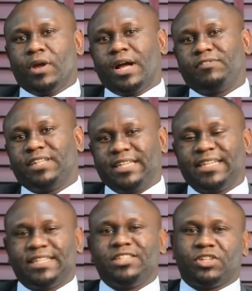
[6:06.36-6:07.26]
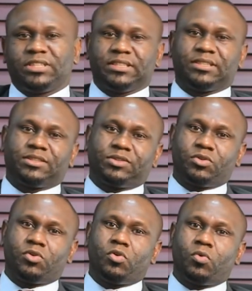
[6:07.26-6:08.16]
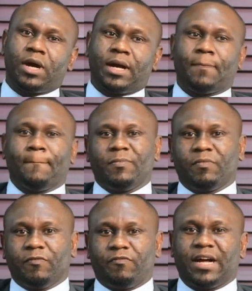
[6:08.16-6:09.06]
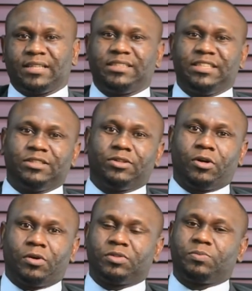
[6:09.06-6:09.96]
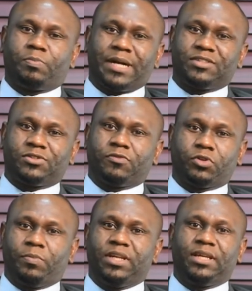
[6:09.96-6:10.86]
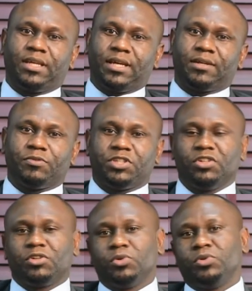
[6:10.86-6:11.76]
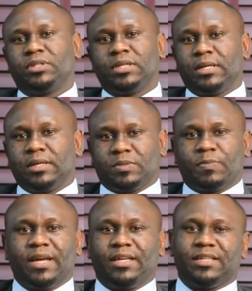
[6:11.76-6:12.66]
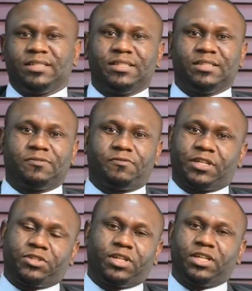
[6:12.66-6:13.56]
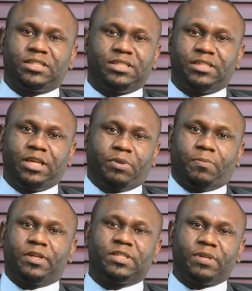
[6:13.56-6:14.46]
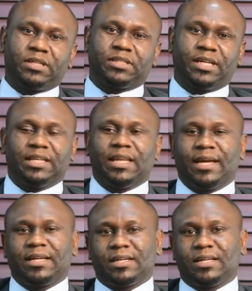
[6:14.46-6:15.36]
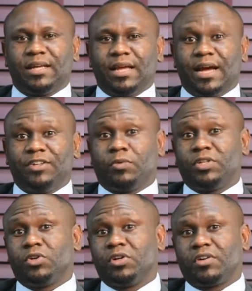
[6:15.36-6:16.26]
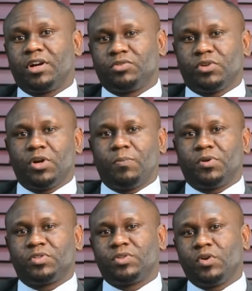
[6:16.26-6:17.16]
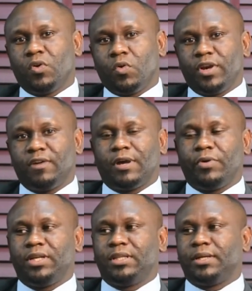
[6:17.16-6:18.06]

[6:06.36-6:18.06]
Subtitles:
We have dedicated nurses who are fast in all parts of orthopedic care, which include spine cases, fracture cases, hip replacements, and the like. And they're always on ground to help us whenever we need